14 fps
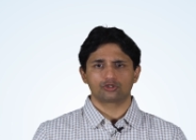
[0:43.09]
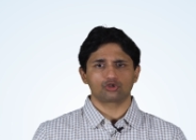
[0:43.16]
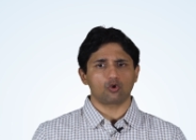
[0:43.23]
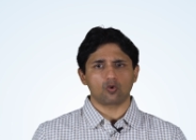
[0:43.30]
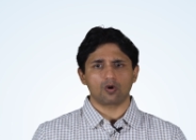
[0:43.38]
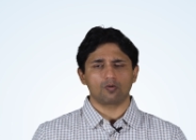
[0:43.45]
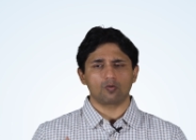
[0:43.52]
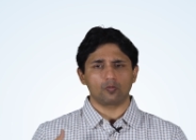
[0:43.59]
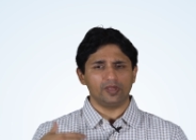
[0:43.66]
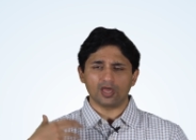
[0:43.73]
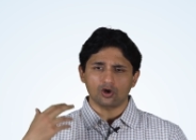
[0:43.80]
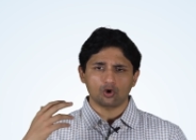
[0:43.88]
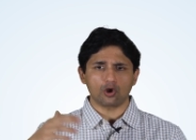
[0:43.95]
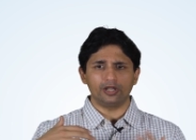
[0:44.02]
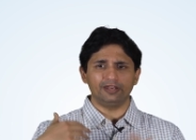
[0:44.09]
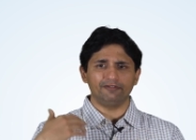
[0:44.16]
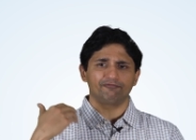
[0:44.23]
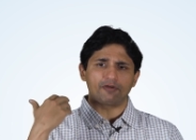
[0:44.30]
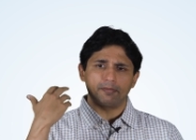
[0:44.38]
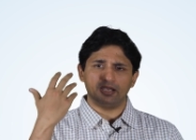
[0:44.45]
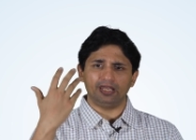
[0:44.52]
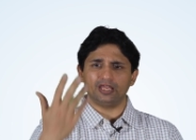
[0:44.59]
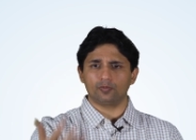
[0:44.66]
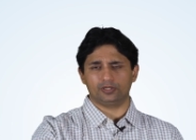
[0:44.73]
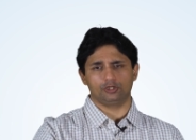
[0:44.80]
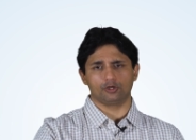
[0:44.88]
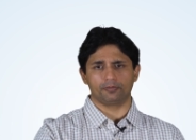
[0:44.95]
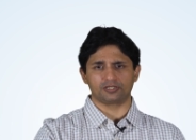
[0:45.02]
So we are already
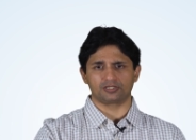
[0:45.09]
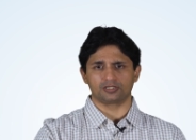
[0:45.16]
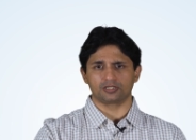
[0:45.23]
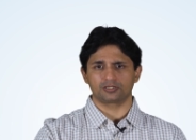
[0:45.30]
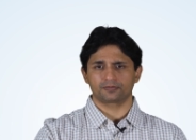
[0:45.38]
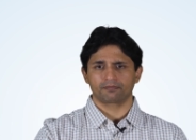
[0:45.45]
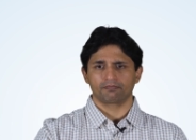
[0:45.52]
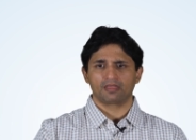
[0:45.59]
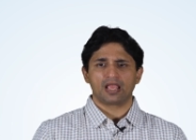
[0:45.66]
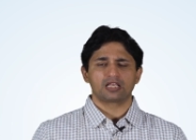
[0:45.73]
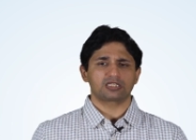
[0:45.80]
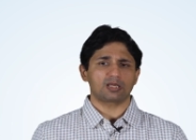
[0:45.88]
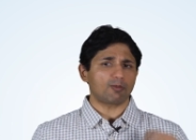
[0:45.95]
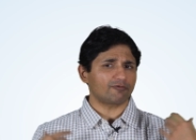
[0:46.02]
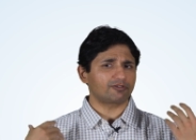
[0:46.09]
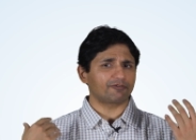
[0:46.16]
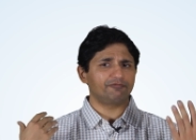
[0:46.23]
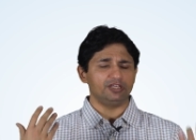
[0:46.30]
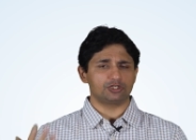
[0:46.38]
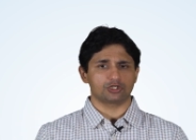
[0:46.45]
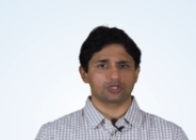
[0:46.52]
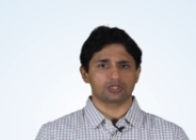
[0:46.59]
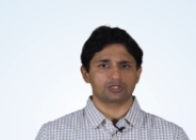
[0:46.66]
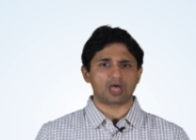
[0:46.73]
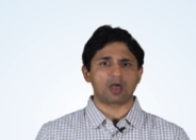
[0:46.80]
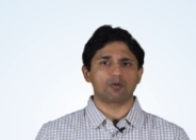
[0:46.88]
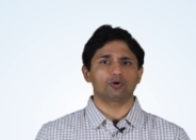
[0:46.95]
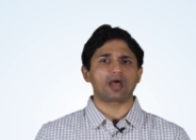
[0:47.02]
familiar with your business. Some of the
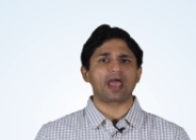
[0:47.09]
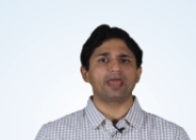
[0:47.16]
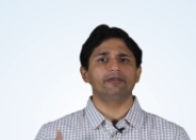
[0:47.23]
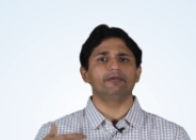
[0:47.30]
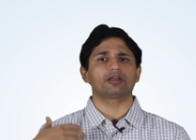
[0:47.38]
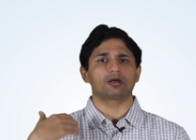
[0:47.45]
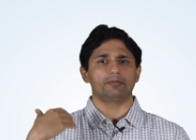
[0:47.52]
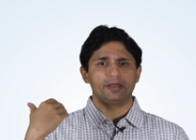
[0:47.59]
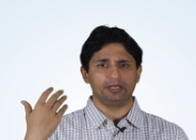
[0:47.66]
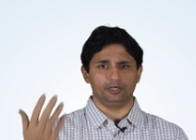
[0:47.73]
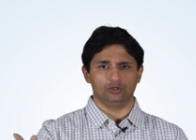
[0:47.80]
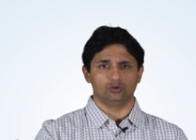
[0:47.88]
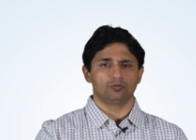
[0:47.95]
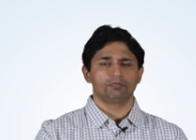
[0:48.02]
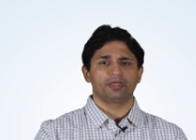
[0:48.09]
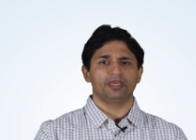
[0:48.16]
features I would highly recommend you